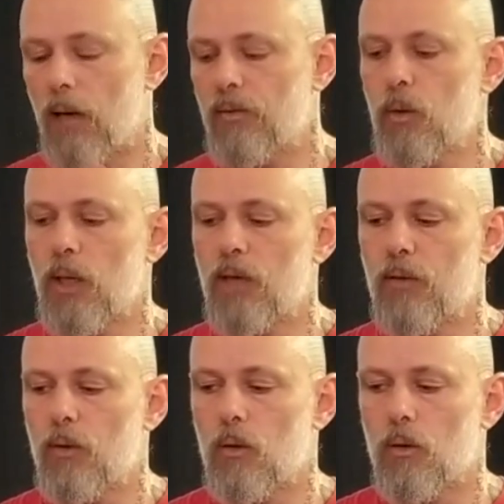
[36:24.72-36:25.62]
Have you
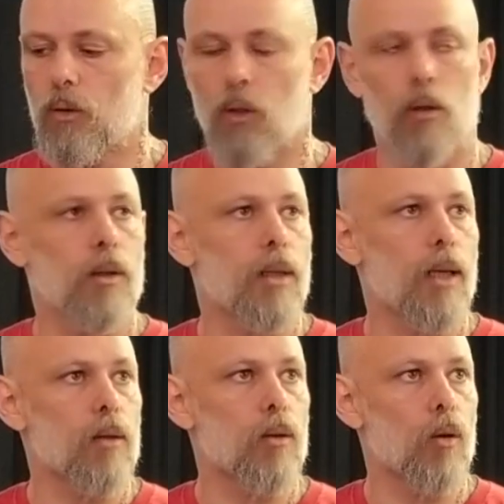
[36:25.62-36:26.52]
ever done
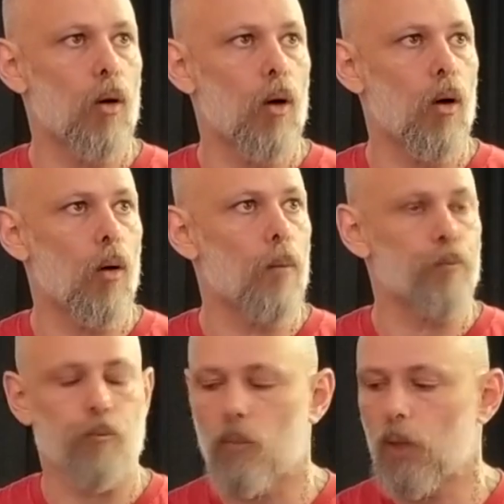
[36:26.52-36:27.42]

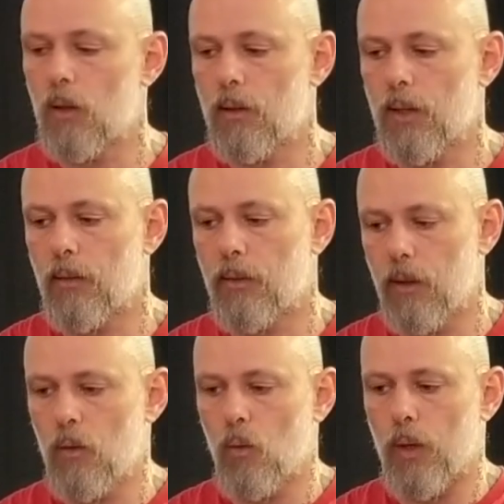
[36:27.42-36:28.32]
that
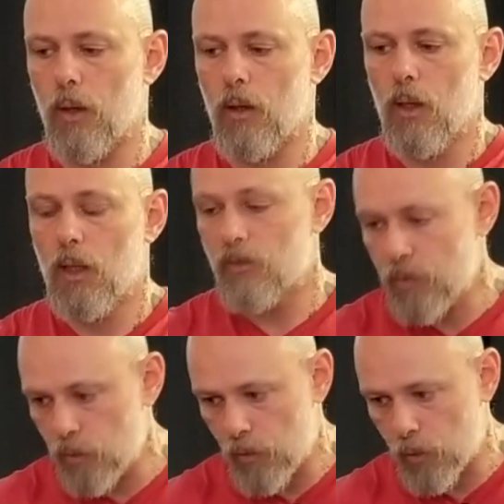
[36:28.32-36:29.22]
thing where if
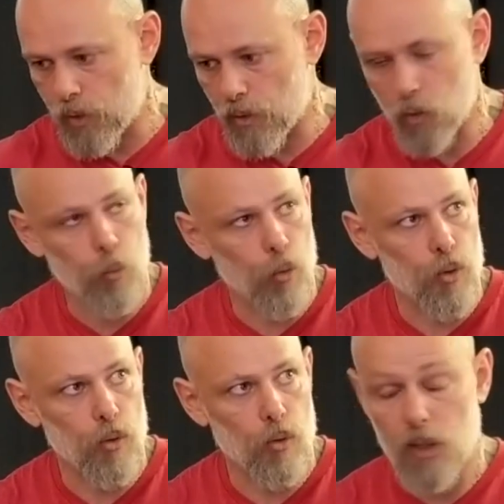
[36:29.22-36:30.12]
you focus on a point you
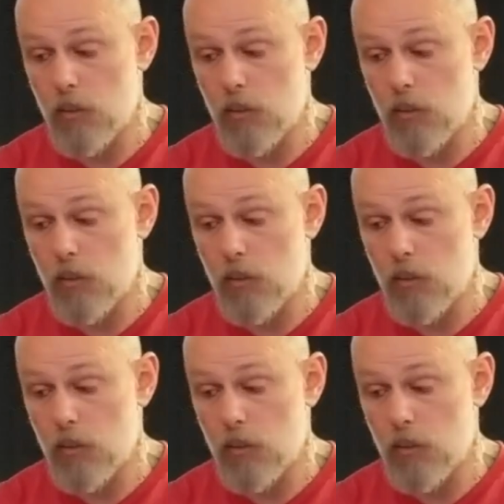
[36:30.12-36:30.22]
don't see,